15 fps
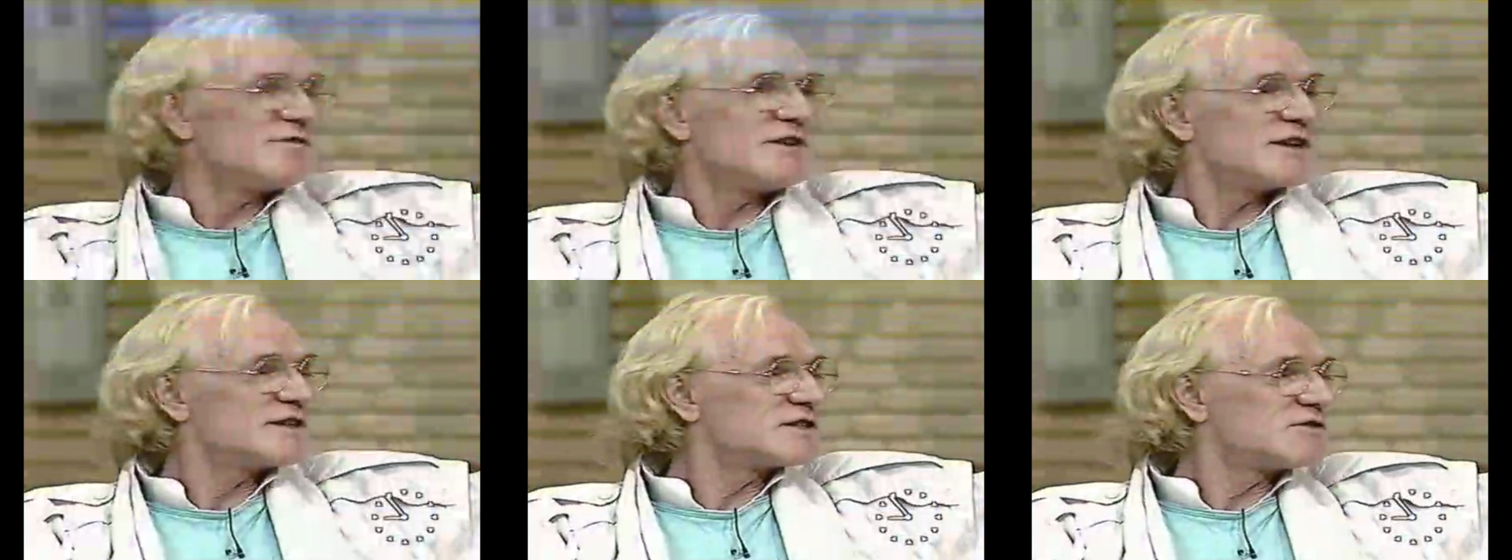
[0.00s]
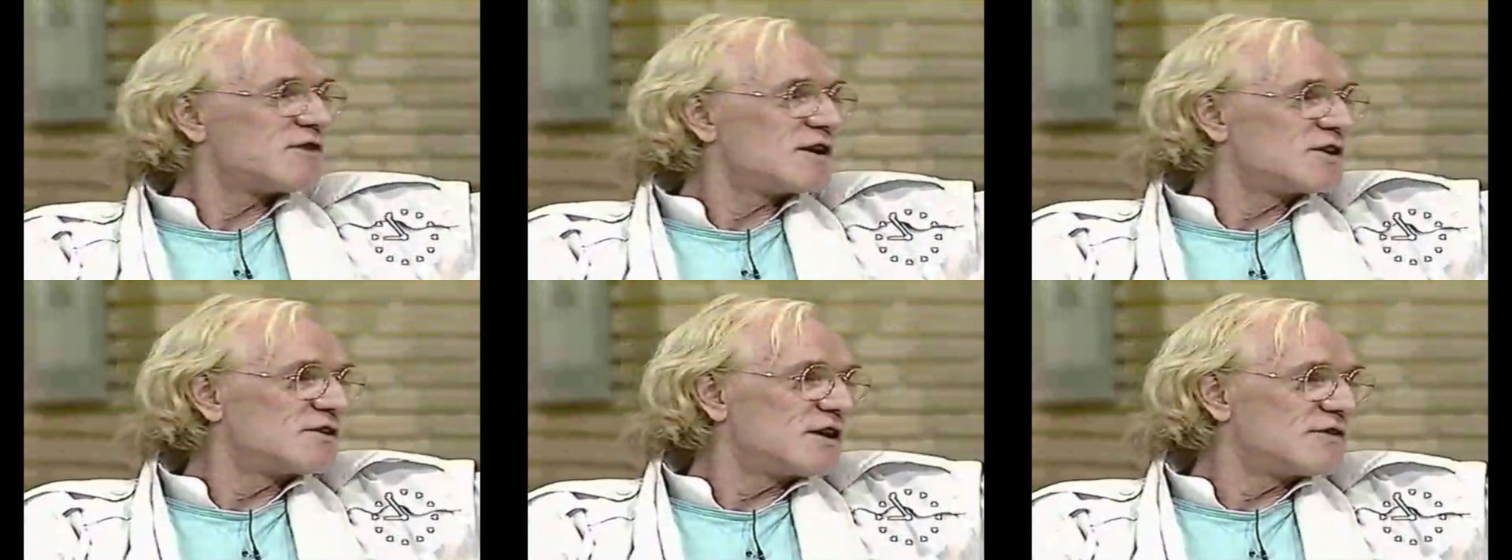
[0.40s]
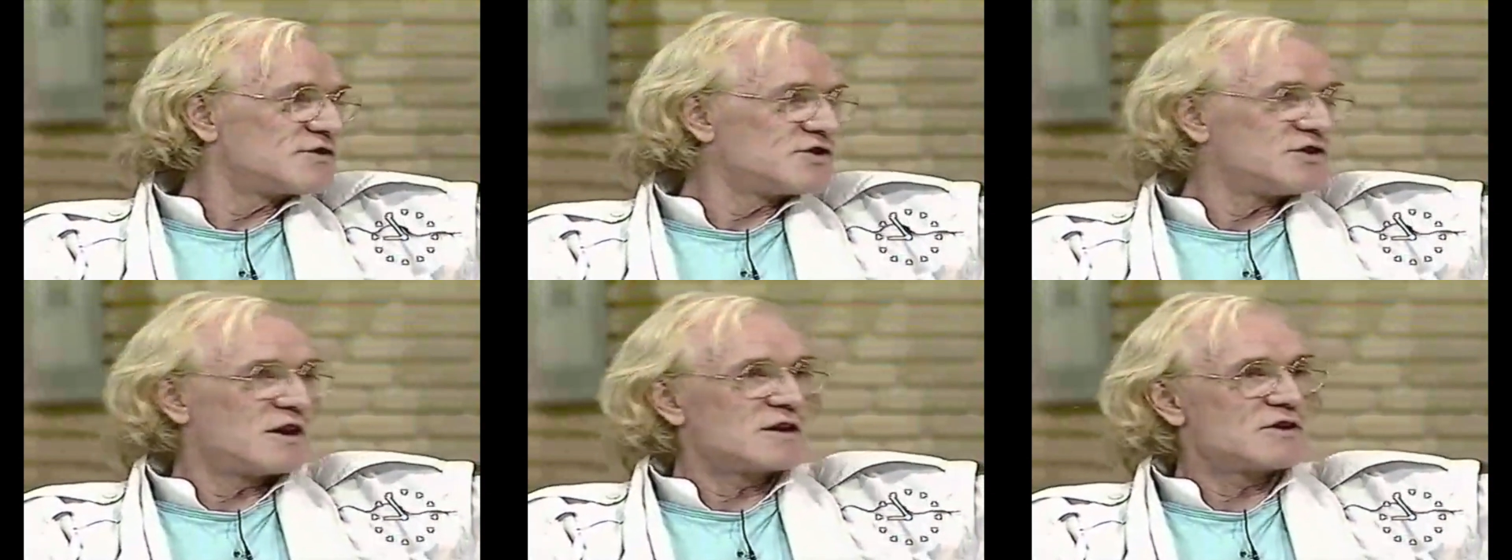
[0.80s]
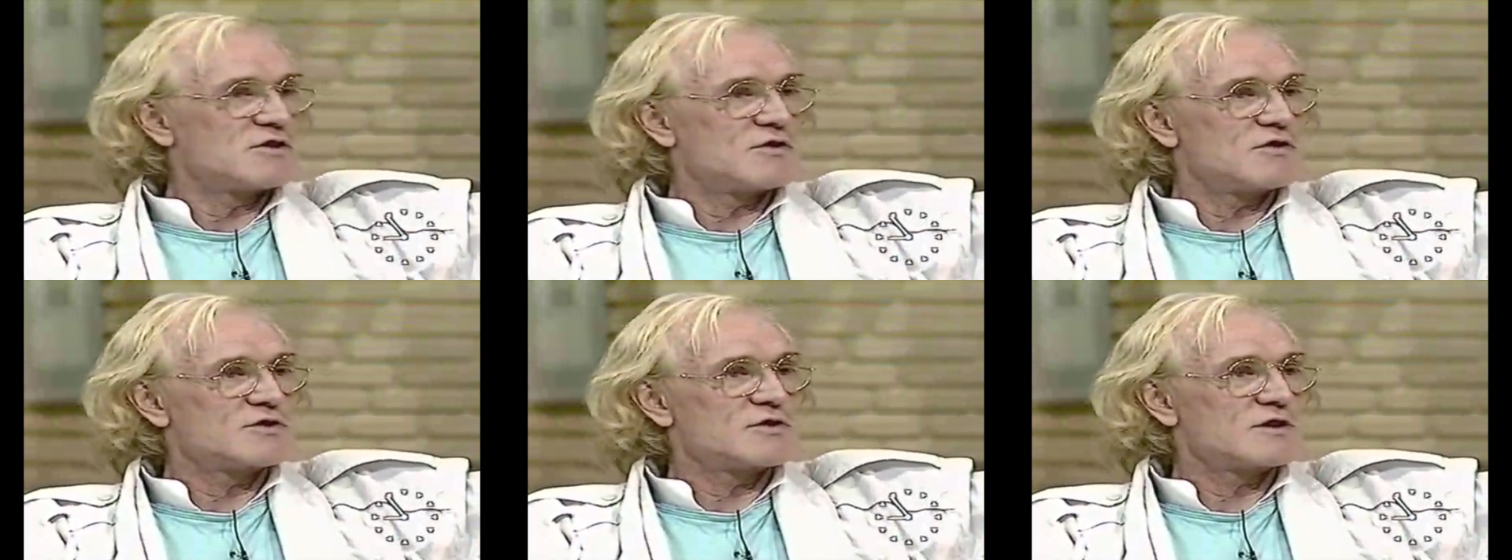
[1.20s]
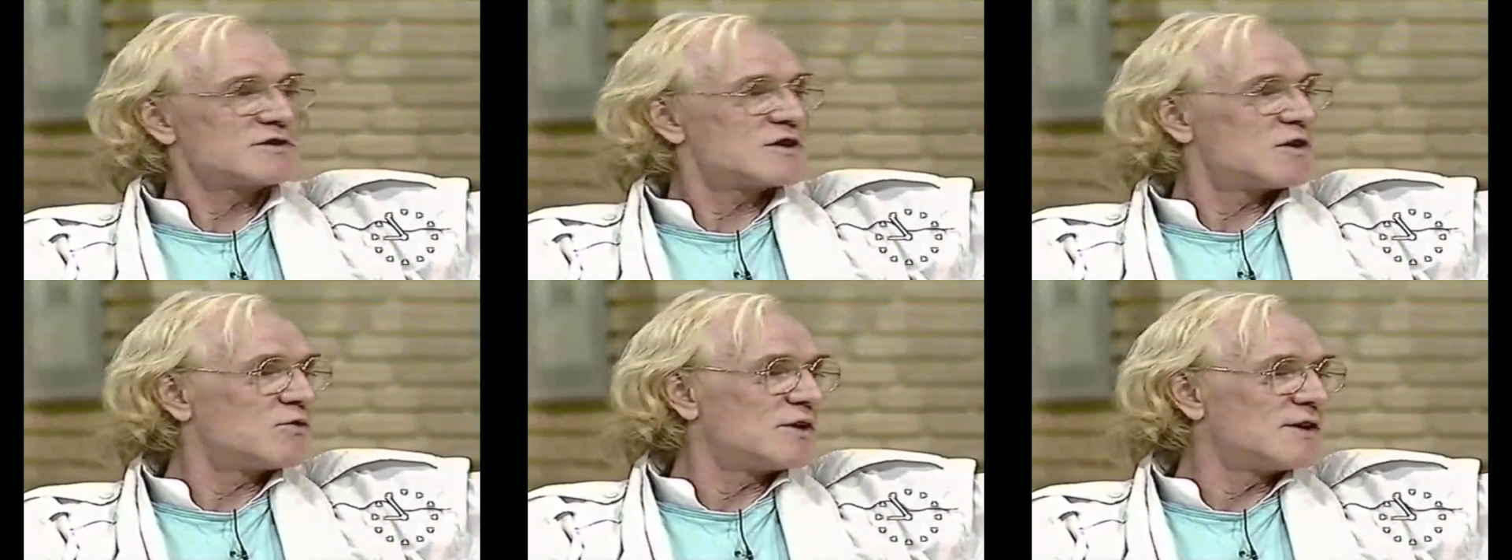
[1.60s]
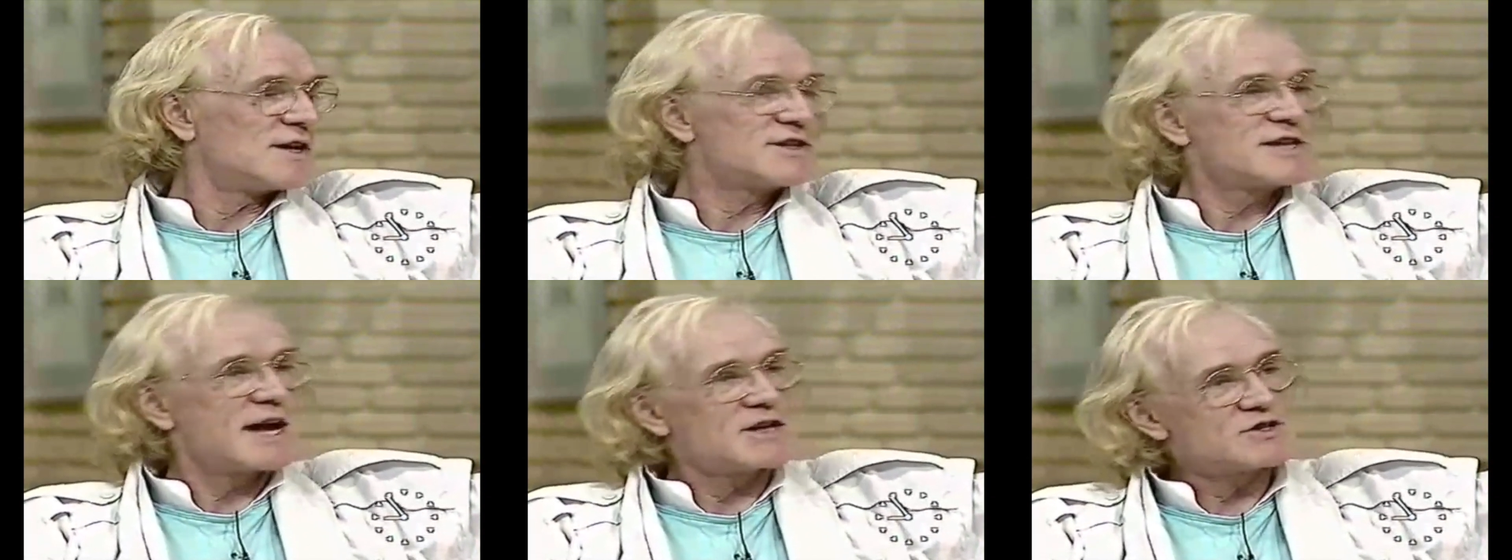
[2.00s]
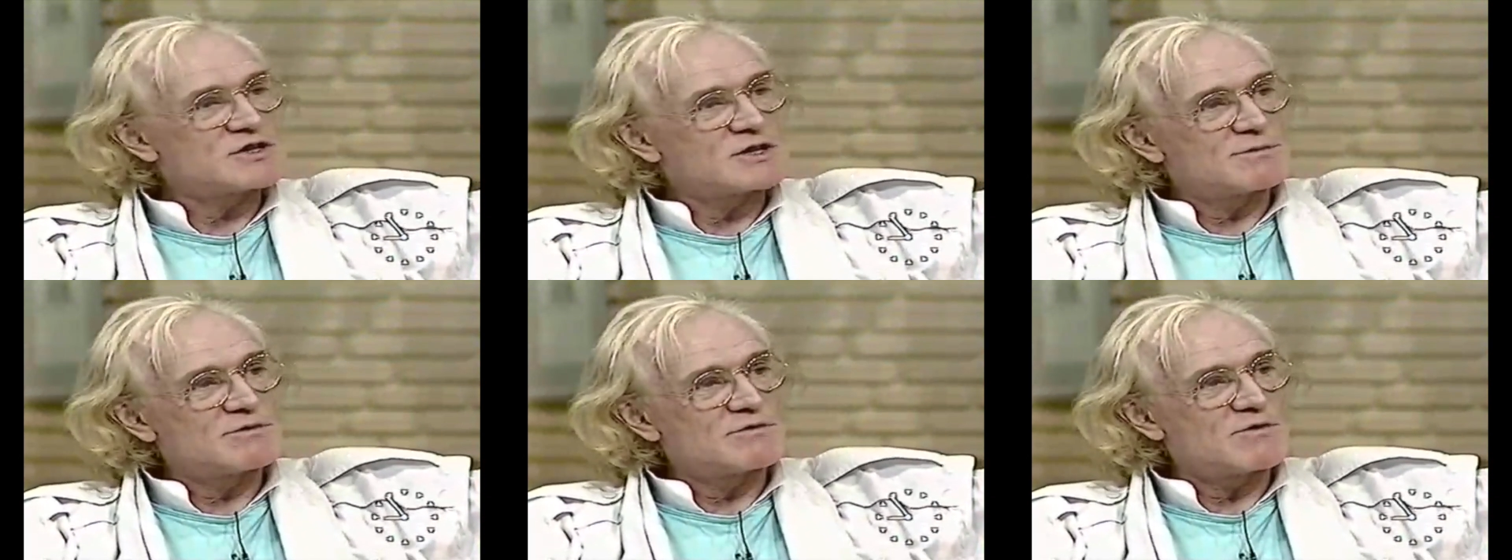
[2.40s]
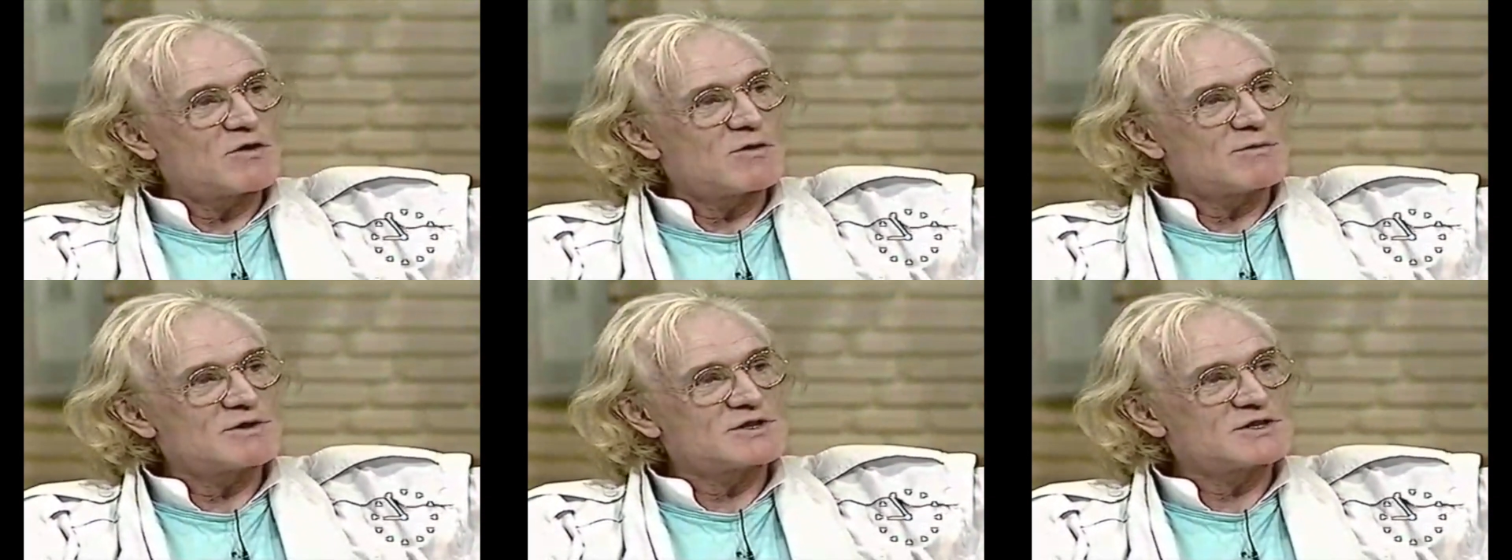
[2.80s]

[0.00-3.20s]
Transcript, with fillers: Vanessa Redgrave's young daughter. I saw one Natasha perform at The